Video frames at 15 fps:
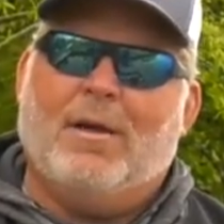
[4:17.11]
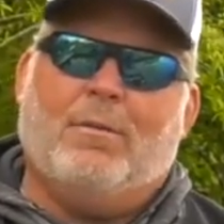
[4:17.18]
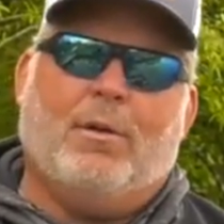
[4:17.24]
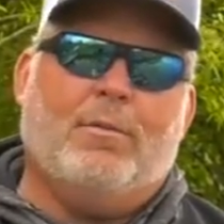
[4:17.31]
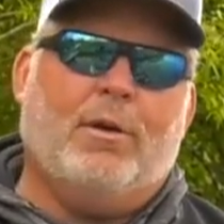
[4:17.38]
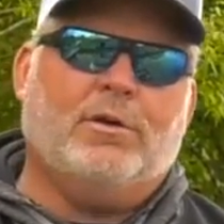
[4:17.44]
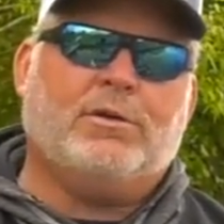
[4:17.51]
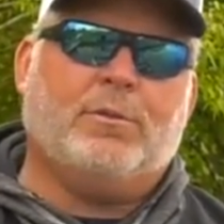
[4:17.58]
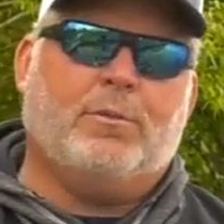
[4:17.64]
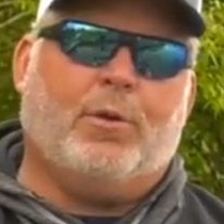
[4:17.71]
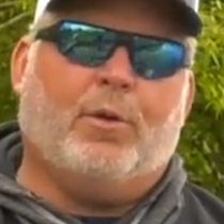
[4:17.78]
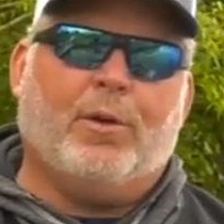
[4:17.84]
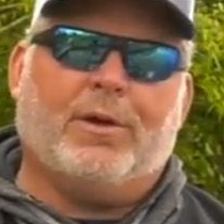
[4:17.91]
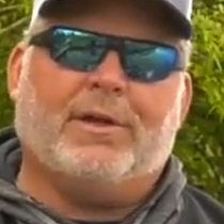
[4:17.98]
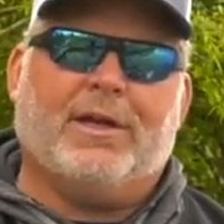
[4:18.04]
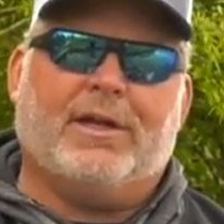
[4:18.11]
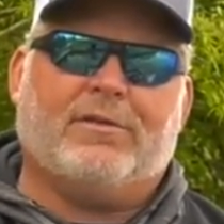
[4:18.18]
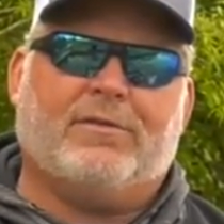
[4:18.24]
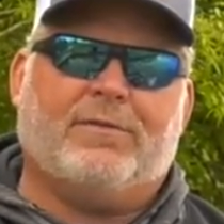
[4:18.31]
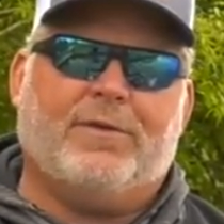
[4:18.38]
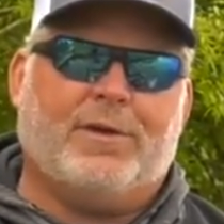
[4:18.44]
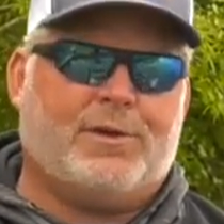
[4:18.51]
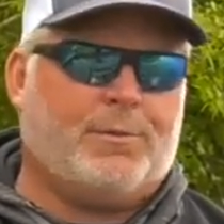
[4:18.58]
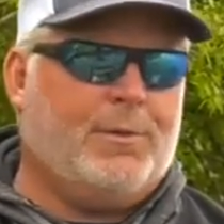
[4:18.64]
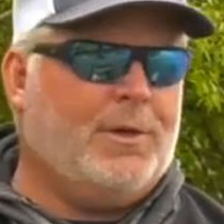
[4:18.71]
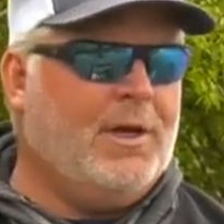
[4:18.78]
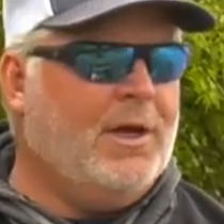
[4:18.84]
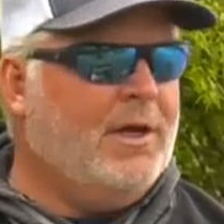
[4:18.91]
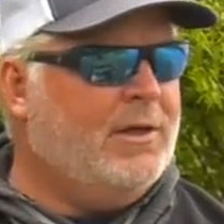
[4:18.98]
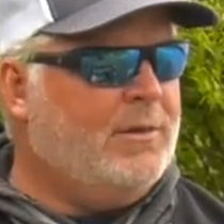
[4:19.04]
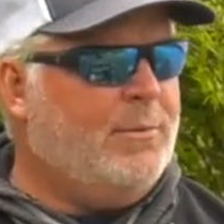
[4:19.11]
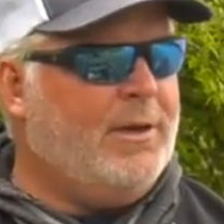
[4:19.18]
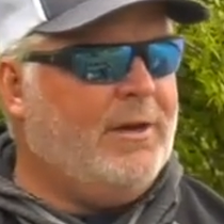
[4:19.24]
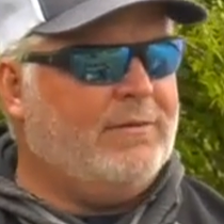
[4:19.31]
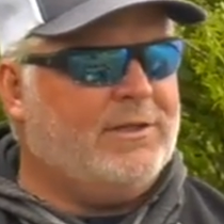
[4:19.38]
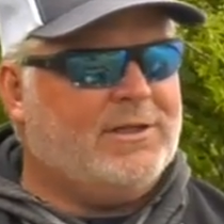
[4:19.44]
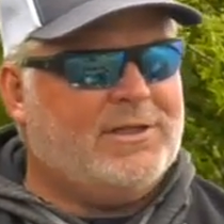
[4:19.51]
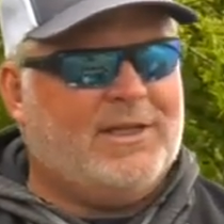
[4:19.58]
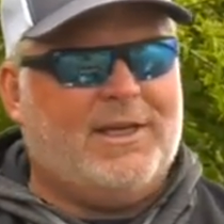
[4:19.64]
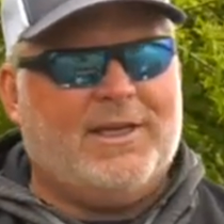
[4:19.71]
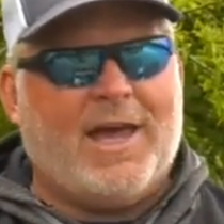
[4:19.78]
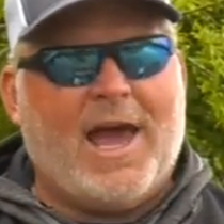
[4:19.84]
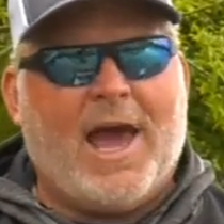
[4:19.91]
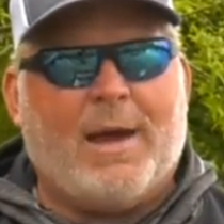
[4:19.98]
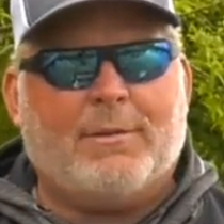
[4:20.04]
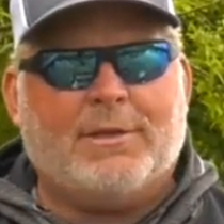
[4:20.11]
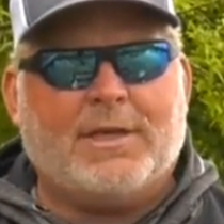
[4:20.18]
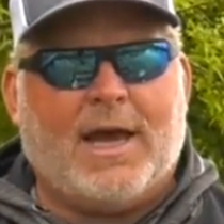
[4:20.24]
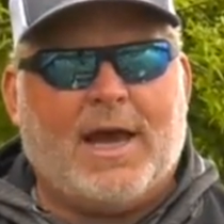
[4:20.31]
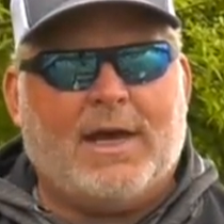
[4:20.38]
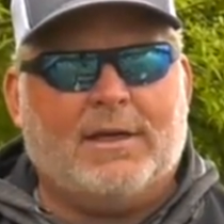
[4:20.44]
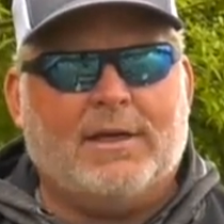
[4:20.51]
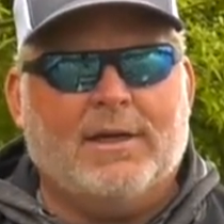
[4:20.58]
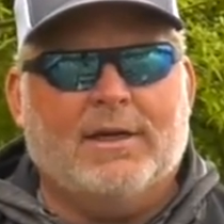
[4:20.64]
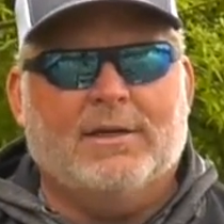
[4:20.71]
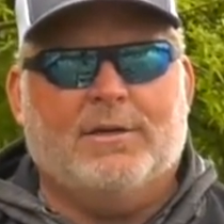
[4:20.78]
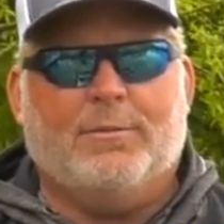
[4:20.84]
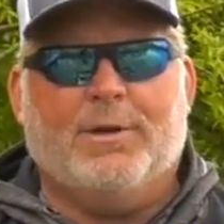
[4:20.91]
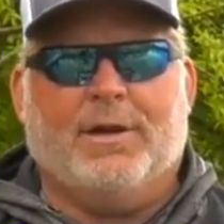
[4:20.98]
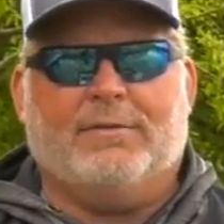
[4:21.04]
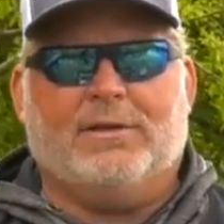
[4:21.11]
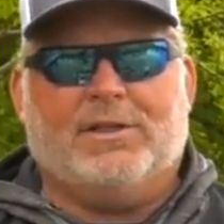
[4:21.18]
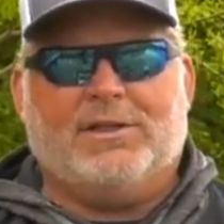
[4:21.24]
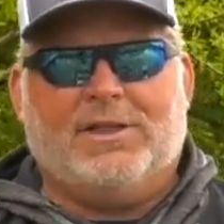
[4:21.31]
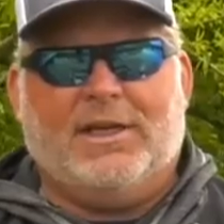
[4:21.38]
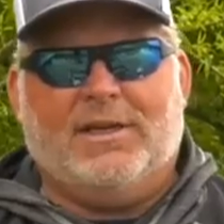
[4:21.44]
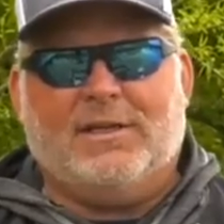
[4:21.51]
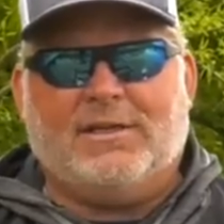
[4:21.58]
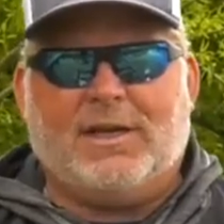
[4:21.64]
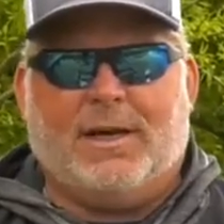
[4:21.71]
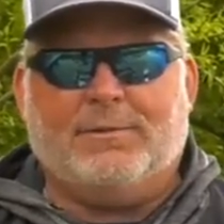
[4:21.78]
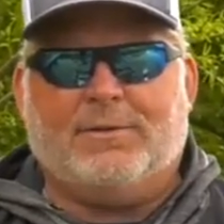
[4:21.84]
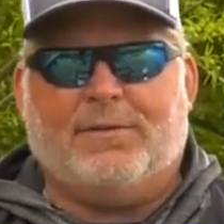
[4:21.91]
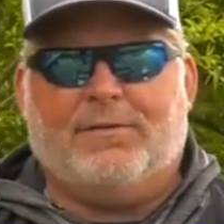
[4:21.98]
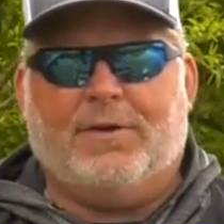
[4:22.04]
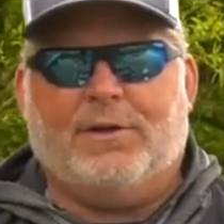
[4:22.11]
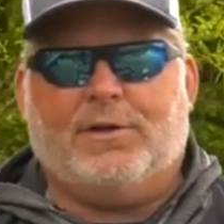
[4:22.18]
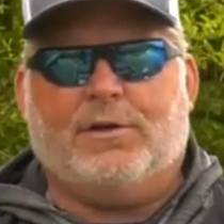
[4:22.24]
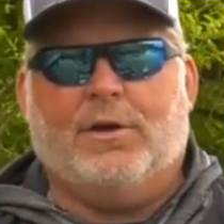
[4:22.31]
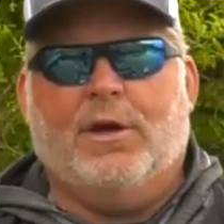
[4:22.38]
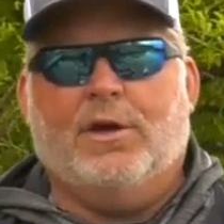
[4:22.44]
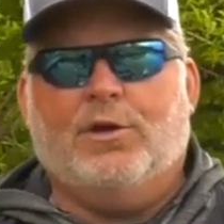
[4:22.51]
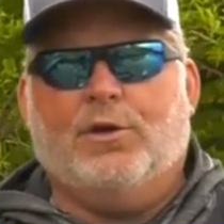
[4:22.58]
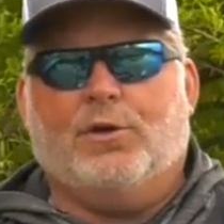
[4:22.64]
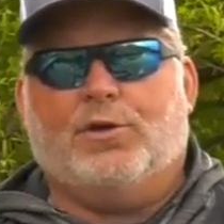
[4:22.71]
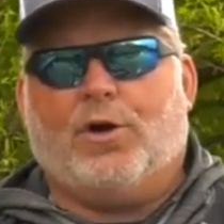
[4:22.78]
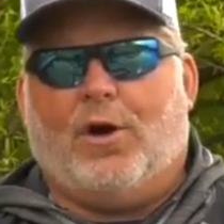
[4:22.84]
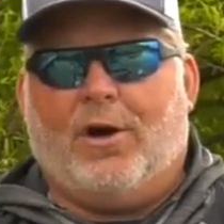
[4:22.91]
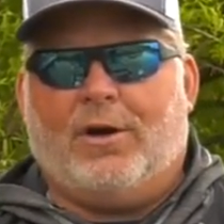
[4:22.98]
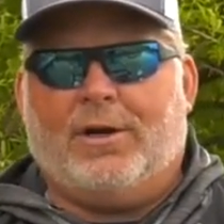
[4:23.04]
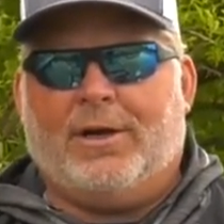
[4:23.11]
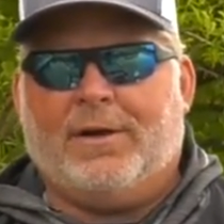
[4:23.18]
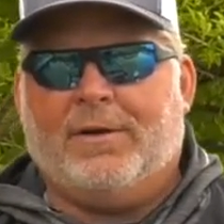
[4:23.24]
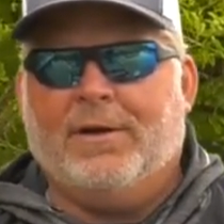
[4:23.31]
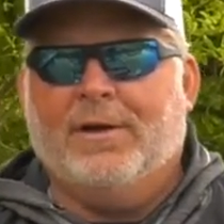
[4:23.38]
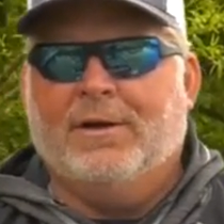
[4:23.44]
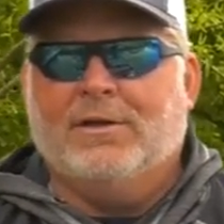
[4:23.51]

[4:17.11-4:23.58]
But most importantly as a fisherman, to be able to see the habitat, to be able to see the types of fish you're targeting.